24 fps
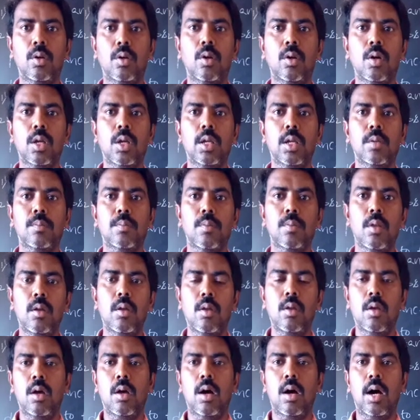Okay.
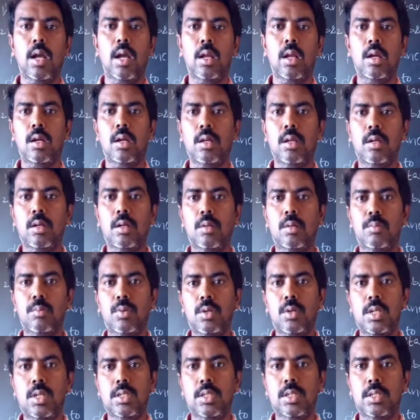Organic
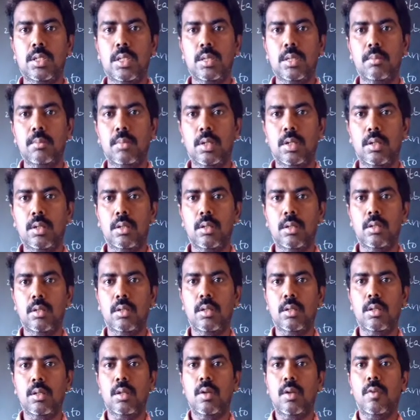compound is nothing but
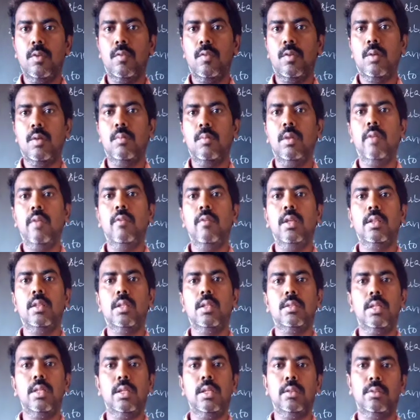from living the
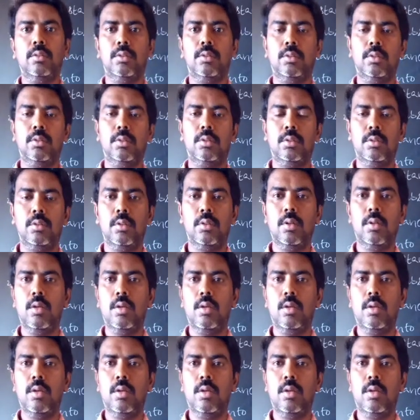things.